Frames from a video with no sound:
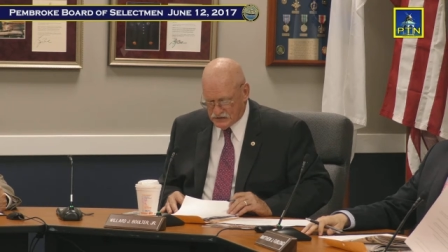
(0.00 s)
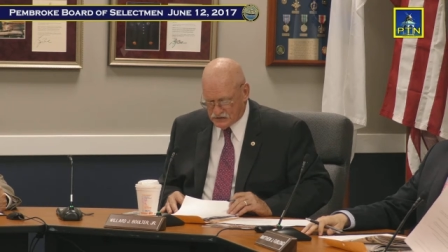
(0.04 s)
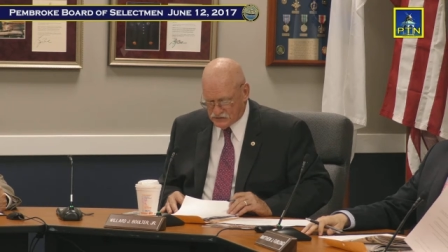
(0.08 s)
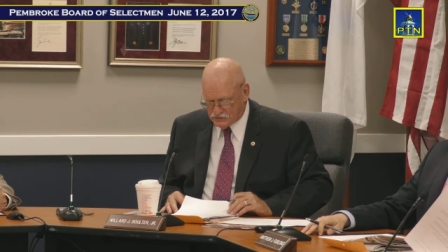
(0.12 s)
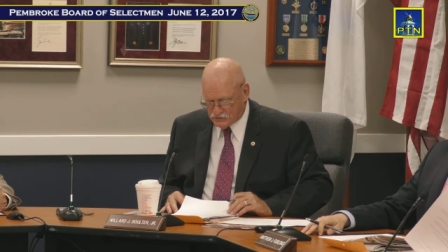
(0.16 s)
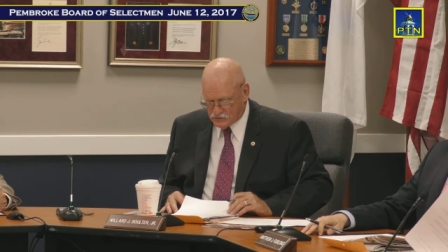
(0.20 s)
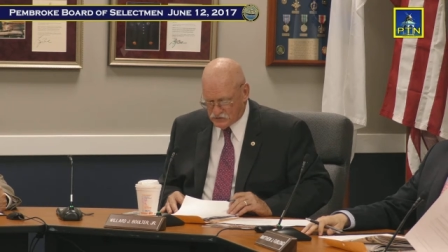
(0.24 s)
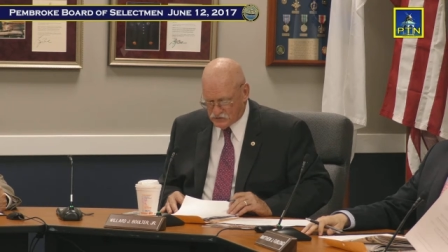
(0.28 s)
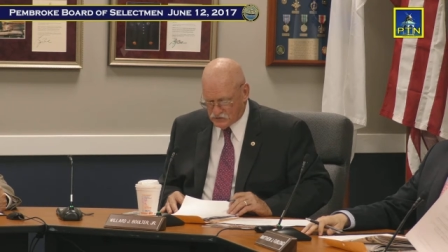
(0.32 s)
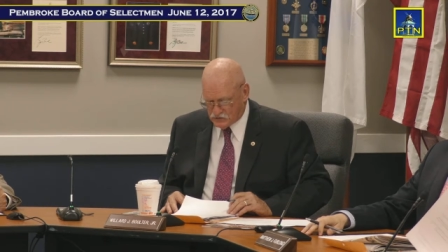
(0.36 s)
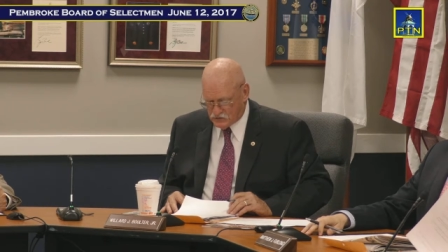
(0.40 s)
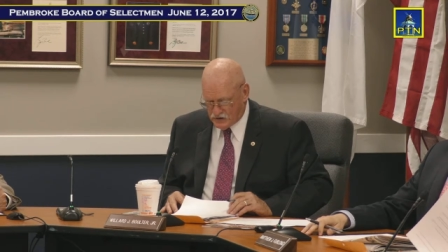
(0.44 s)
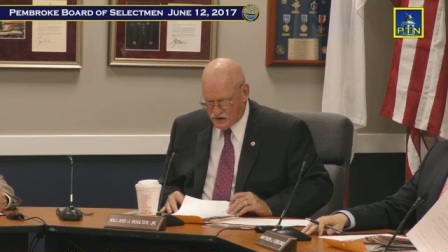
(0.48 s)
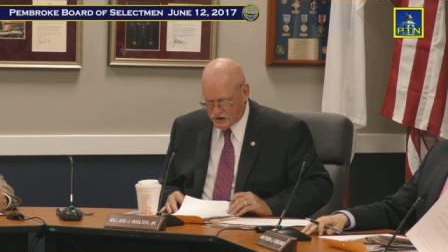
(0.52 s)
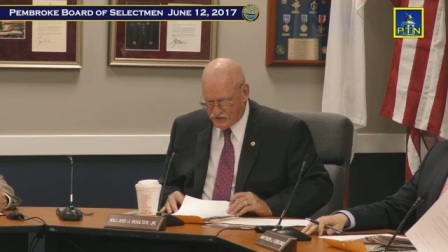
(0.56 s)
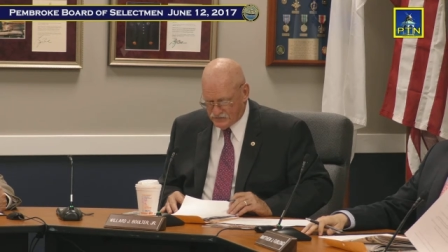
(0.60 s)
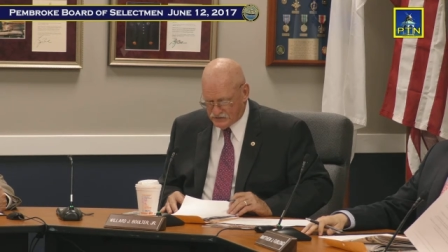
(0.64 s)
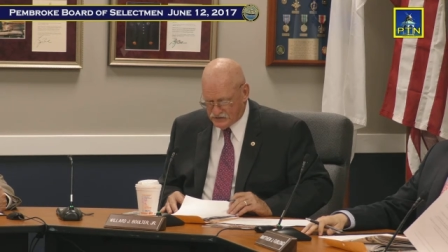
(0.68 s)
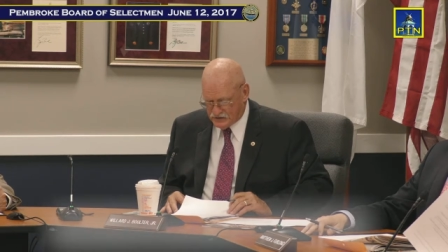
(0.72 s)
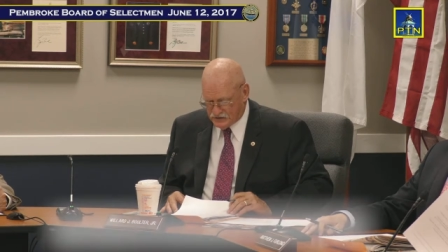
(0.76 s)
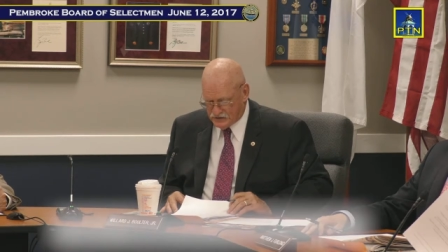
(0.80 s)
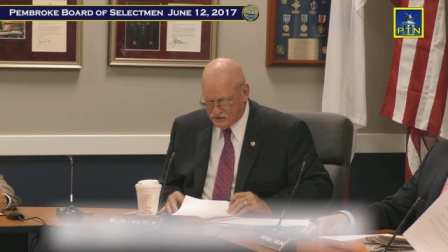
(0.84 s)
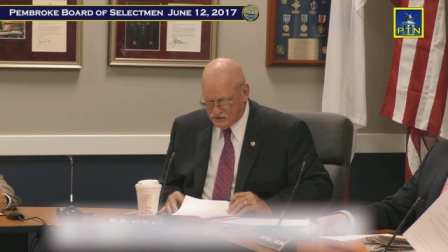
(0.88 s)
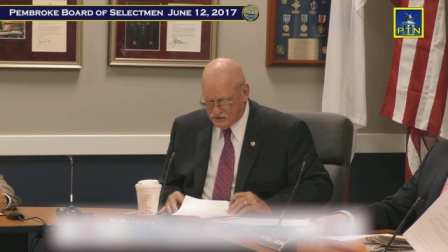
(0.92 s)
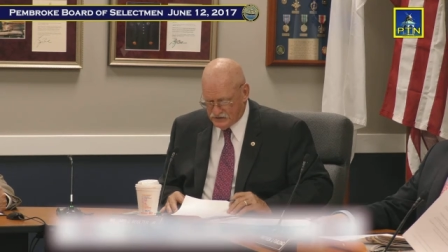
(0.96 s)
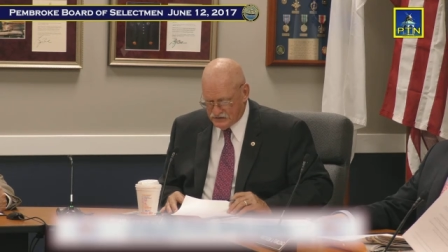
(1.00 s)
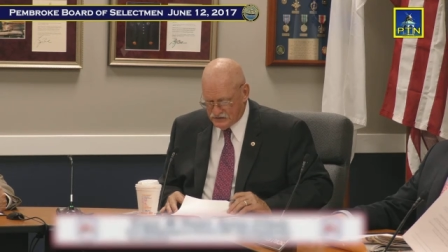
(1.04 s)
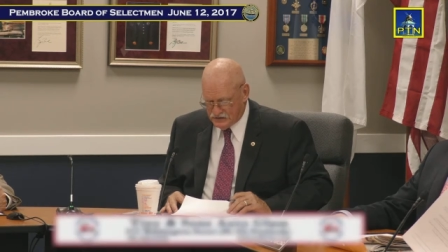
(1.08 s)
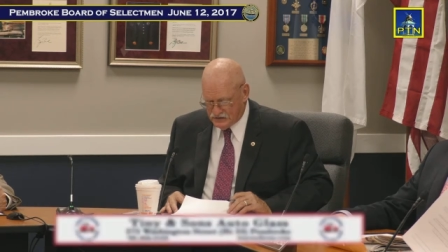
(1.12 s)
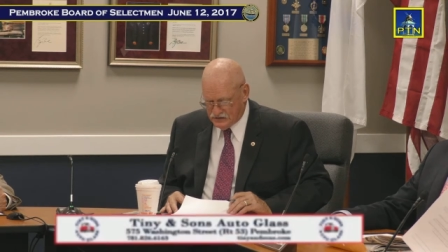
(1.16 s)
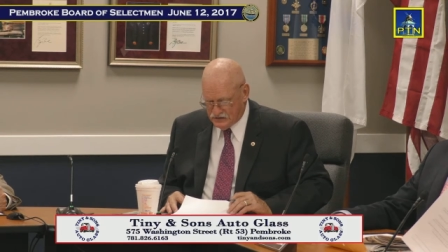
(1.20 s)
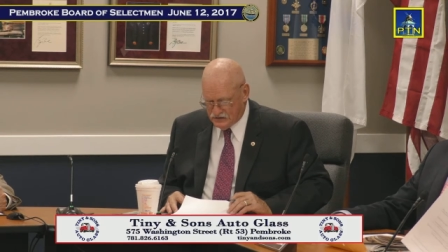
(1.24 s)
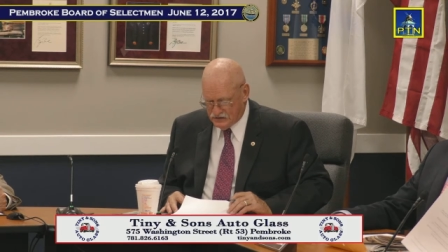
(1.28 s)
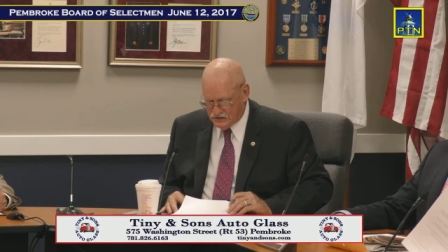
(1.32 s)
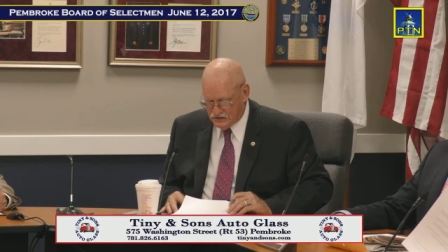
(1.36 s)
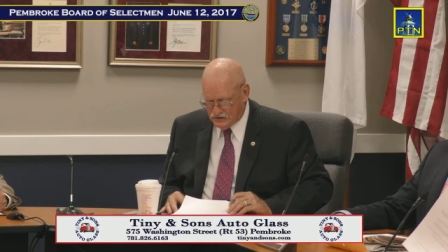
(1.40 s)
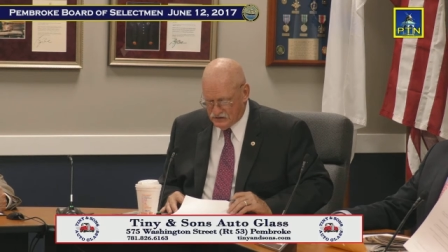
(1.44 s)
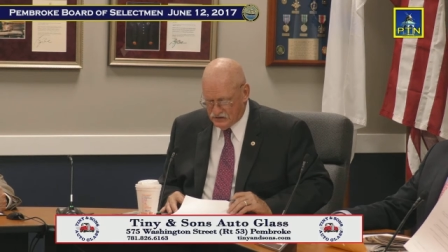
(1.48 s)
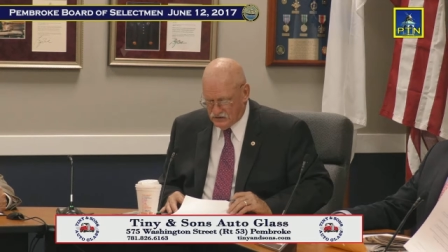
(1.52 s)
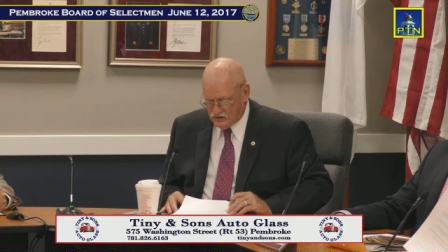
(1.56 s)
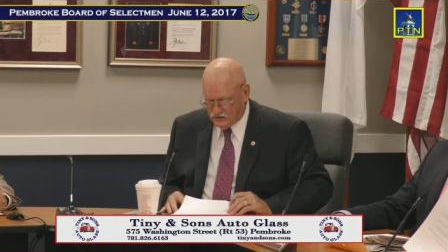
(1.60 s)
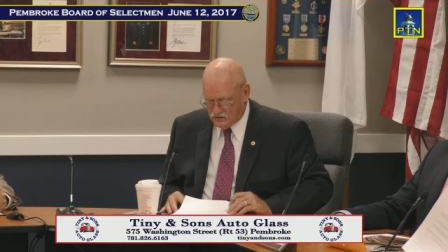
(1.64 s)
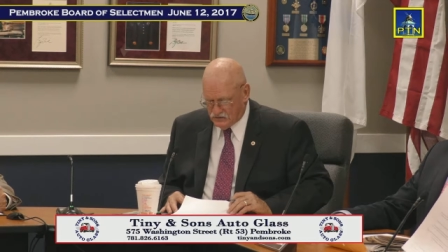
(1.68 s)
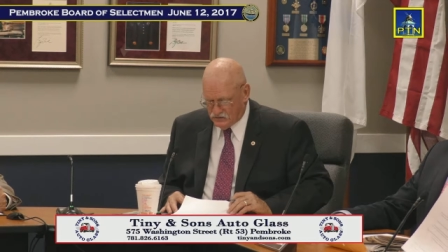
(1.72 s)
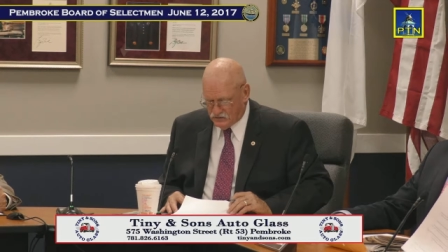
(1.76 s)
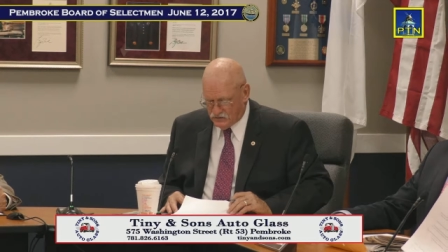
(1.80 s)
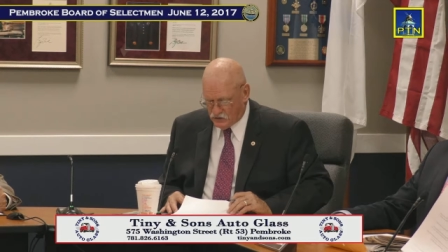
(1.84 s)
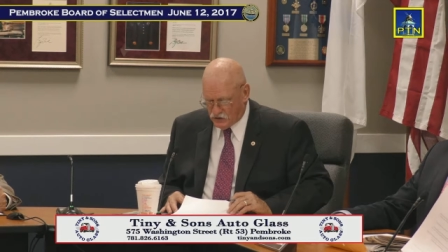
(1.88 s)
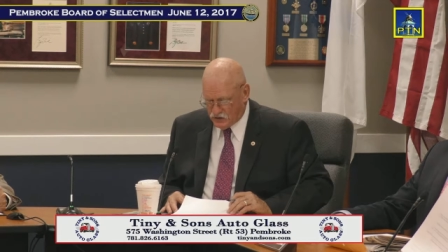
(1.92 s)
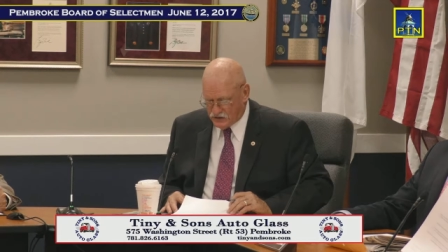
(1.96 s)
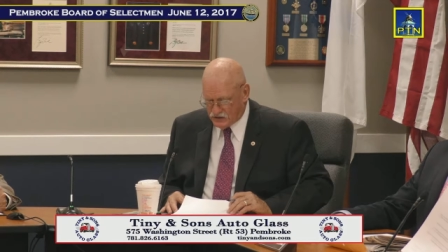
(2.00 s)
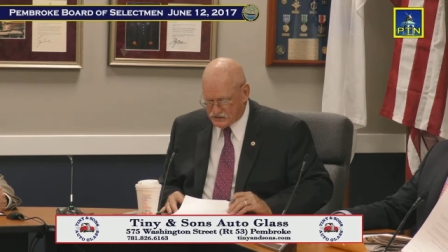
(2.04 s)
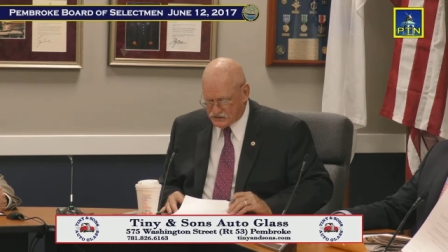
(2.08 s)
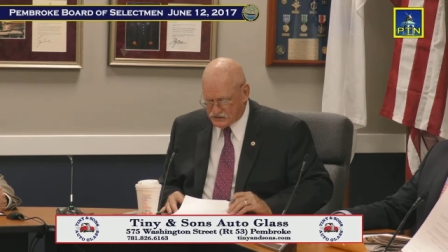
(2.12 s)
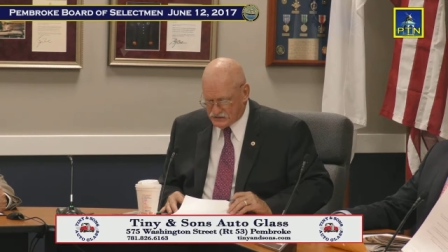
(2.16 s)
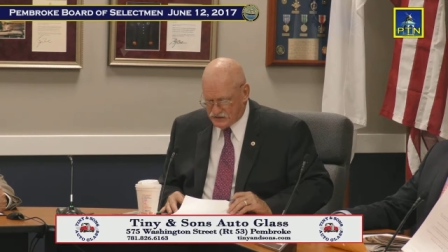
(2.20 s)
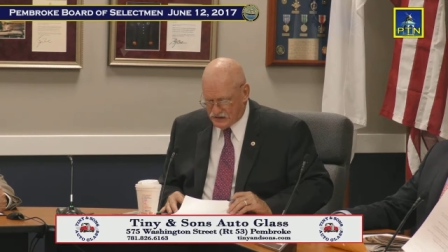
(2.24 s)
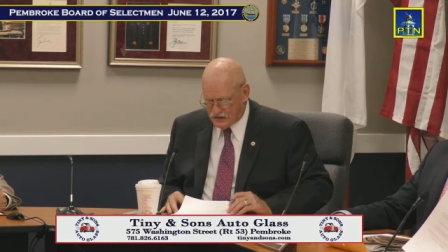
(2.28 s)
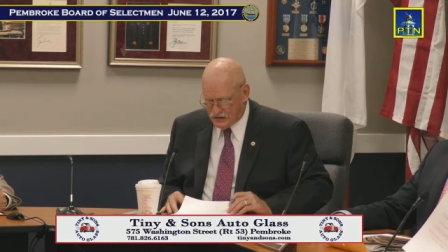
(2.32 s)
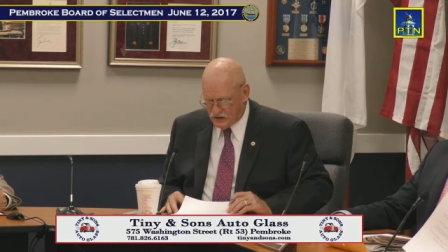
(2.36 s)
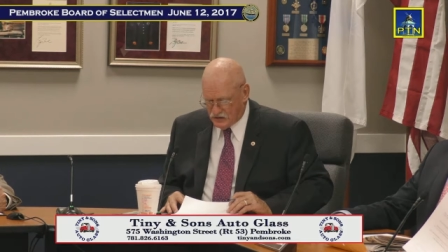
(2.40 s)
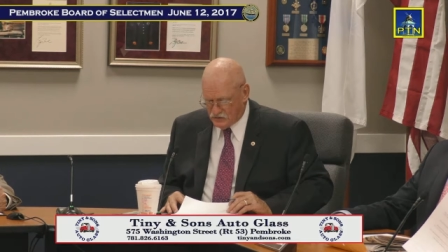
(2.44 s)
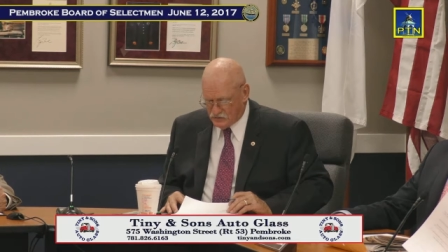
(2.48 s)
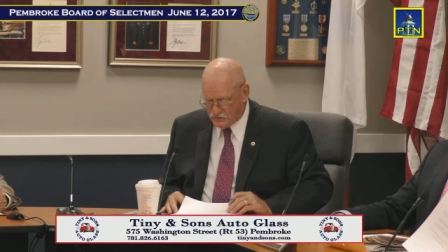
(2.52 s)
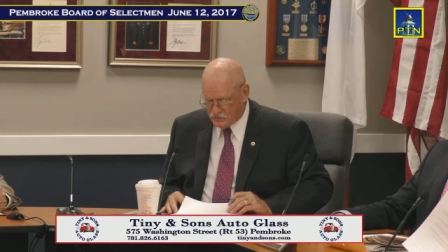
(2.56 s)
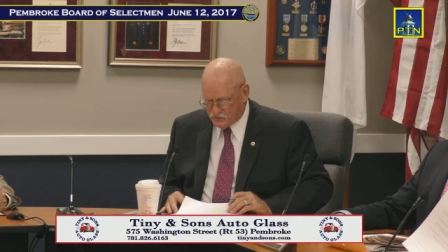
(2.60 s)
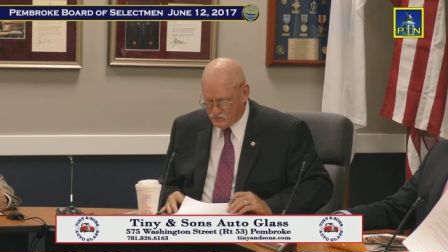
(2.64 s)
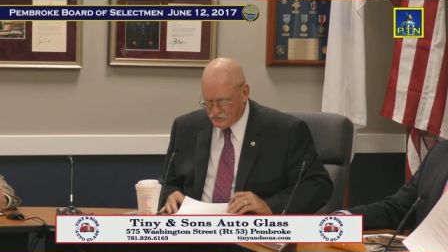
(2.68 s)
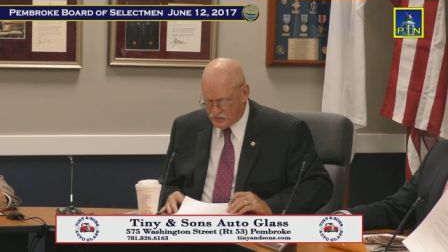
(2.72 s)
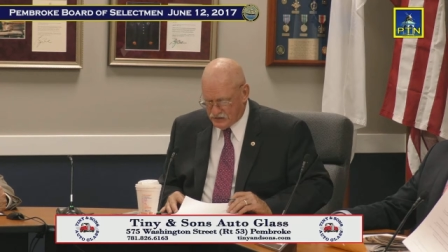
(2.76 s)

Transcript: has been drafted for the town